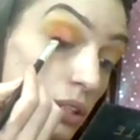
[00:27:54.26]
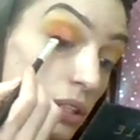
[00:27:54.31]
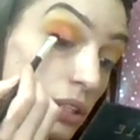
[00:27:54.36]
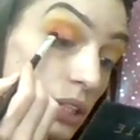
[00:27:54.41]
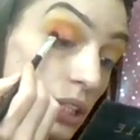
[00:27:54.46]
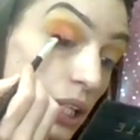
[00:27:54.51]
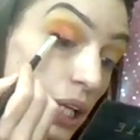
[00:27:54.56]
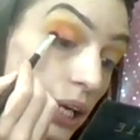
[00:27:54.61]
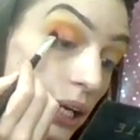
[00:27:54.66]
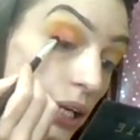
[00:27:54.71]

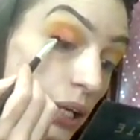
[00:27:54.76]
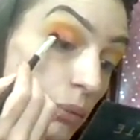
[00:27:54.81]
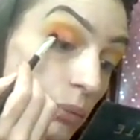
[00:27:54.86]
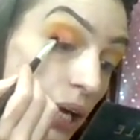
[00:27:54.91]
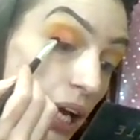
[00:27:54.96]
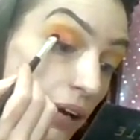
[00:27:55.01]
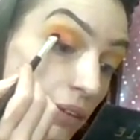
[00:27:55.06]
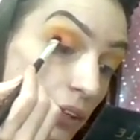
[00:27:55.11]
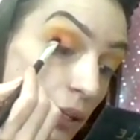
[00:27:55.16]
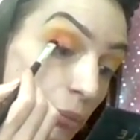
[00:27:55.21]
See, I am
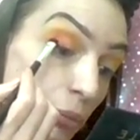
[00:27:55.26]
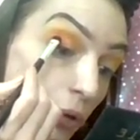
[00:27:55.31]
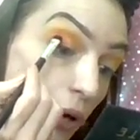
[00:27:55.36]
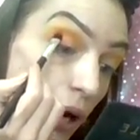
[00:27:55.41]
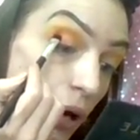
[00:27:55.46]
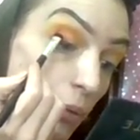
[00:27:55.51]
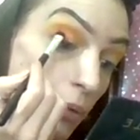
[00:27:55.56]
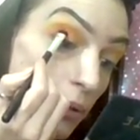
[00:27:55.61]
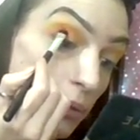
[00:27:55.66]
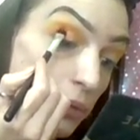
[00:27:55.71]
having
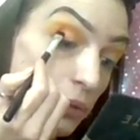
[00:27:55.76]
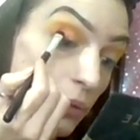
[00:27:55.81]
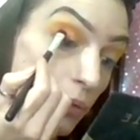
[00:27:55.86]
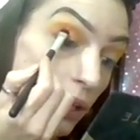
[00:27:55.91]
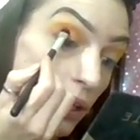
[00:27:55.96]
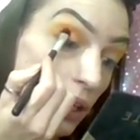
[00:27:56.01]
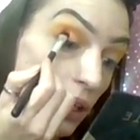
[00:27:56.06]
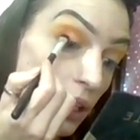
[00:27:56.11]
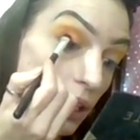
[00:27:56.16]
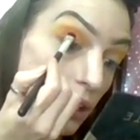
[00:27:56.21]
problems
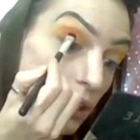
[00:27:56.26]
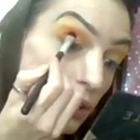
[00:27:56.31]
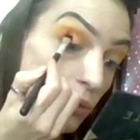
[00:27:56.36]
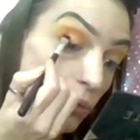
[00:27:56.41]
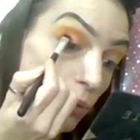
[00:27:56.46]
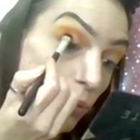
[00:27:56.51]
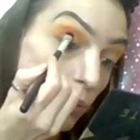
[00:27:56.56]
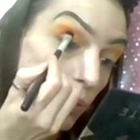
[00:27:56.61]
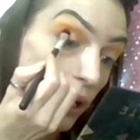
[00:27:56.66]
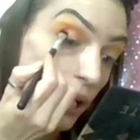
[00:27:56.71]
with this
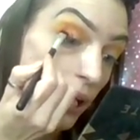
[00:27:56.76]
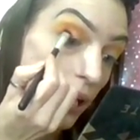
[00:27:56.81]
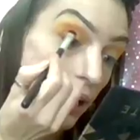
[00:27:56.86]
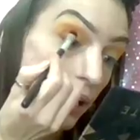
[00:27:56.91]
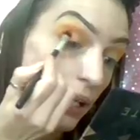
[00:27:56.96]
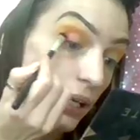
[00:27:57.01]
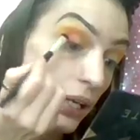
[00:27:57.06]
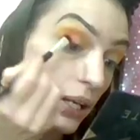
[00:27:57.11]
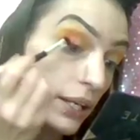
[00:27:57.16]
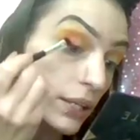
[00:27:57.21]

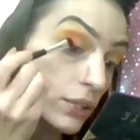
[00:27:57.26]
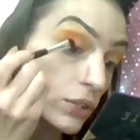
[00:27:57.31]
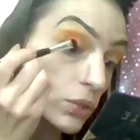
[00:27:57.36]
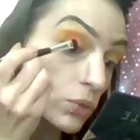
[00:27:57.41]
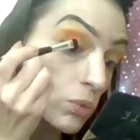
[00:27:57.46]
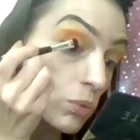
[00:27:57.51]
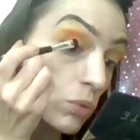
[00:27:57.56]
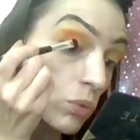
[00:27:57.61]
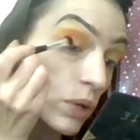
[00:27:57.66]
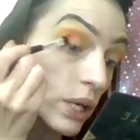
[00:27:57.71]
red as
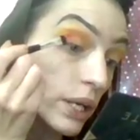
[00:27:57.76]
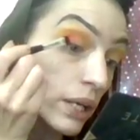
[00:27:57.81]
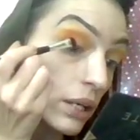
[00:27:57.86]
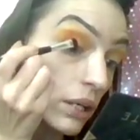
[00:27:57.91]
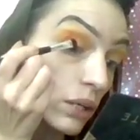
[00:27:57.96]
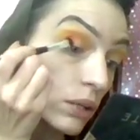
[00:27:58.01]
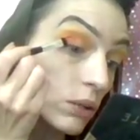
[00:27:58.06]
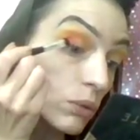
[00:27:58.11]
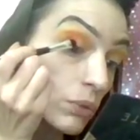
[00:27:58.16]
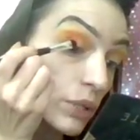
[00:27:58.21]

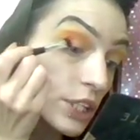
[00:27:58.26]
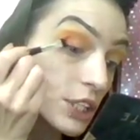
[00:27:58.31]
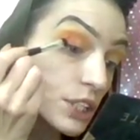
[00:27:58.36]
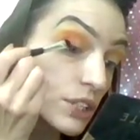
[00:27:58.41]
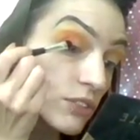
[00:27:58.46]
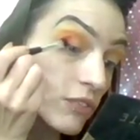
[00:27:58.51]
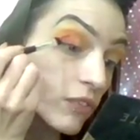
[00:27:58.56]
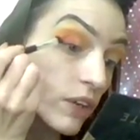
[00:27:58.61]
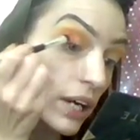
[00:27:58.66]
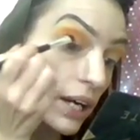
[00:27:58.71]
well, which
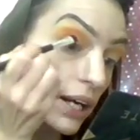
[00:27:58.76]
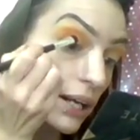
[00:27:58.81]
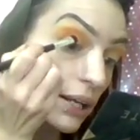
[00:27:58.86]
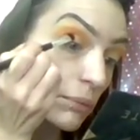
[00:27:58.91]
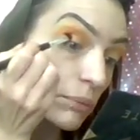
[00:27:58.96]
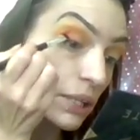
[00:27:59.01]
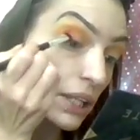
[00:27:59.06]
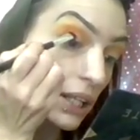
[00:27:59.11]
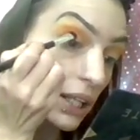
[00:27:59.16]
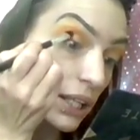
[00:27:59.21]
is
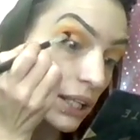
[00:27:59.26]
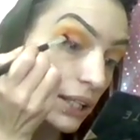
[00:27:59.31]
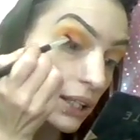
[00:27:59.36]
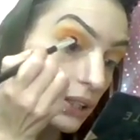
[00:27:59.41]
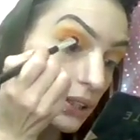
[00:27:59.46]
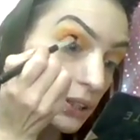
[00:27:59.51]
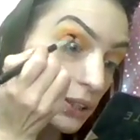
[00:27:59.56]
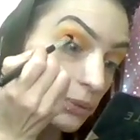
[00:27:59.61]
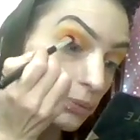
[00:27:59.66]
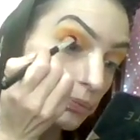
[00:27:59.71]
fine
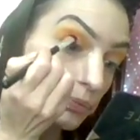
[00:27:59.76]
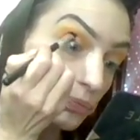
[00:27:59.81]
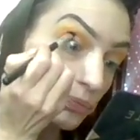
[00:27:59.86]
because,